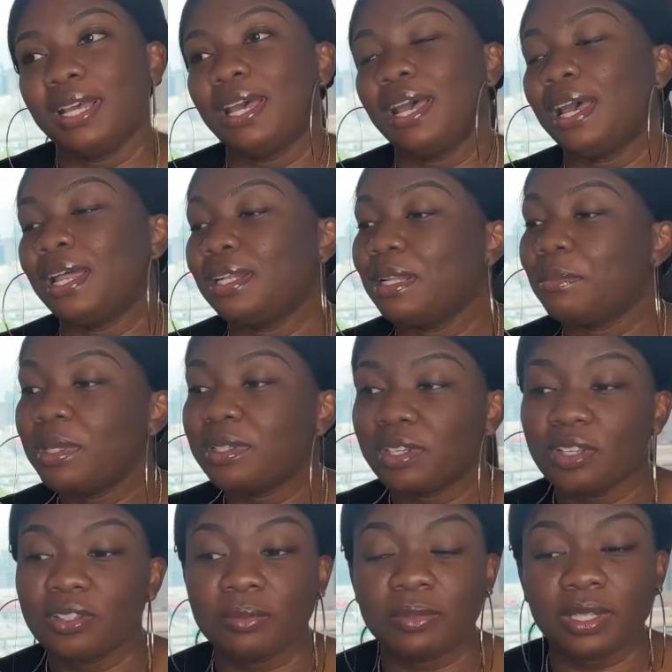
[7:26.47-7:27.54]
And let me tell you
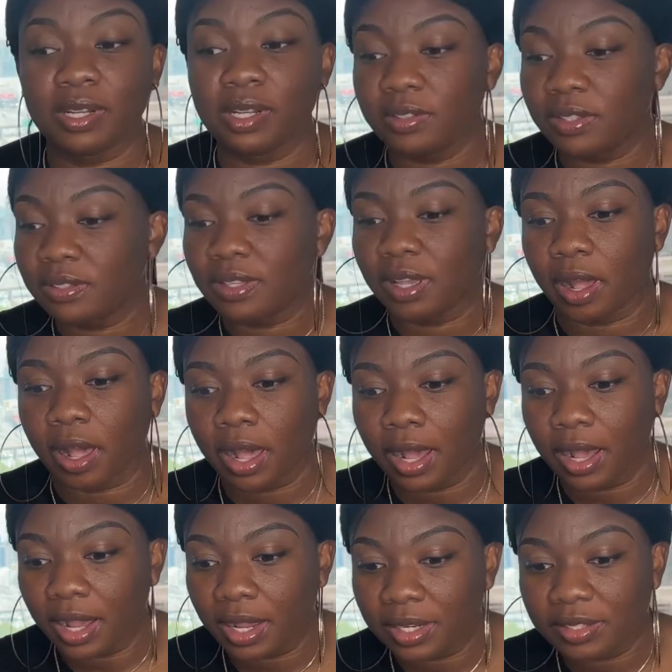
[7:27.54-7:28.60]
something, this is the
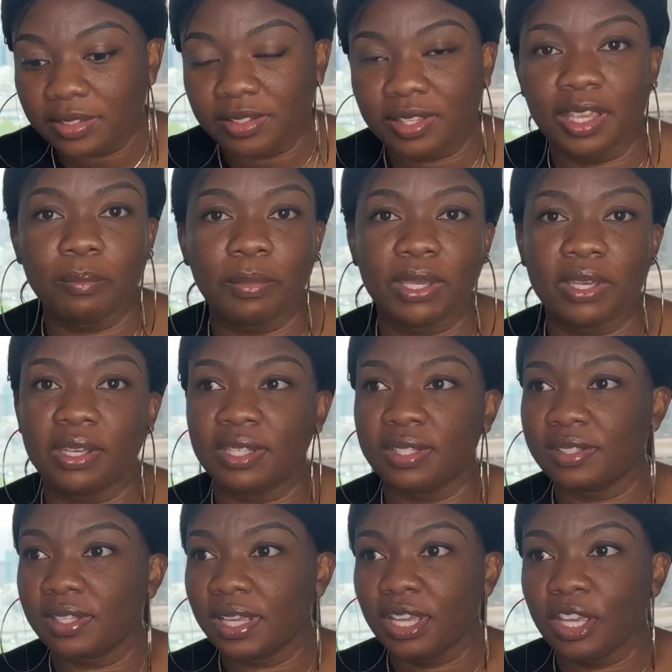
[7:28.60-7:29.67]
hardest thing because
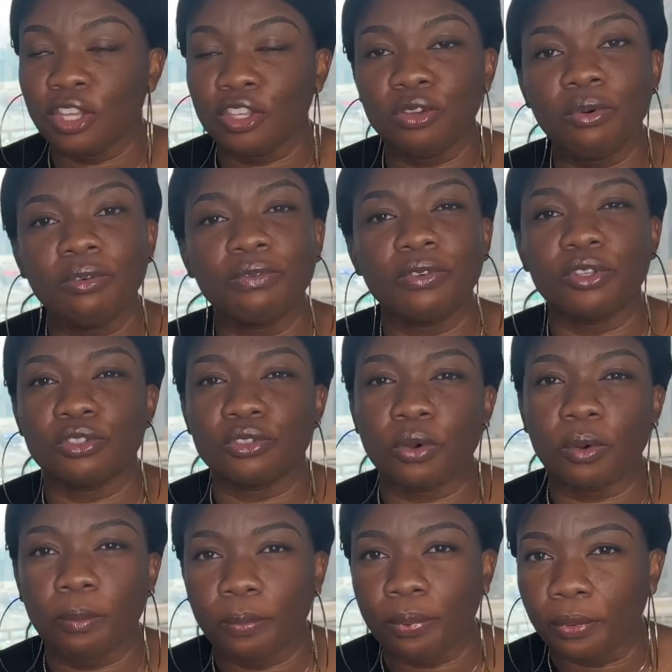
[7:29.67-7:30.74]
you will feel so
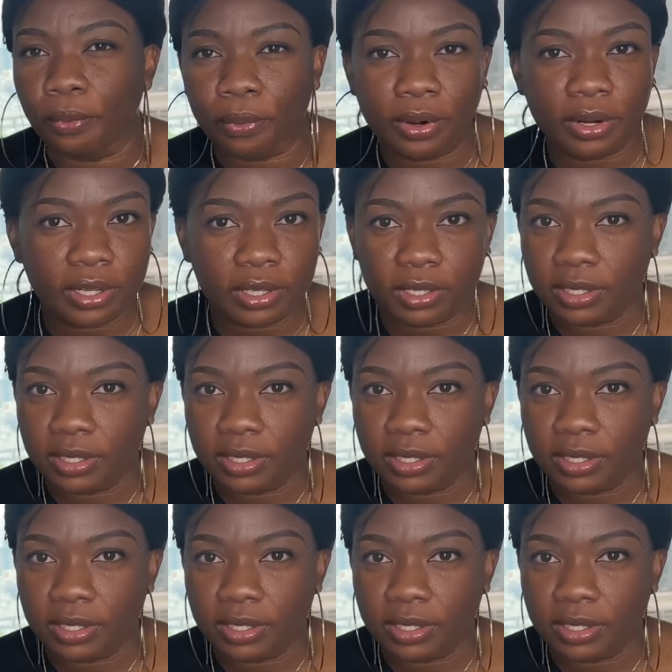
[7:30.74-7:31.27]
bored.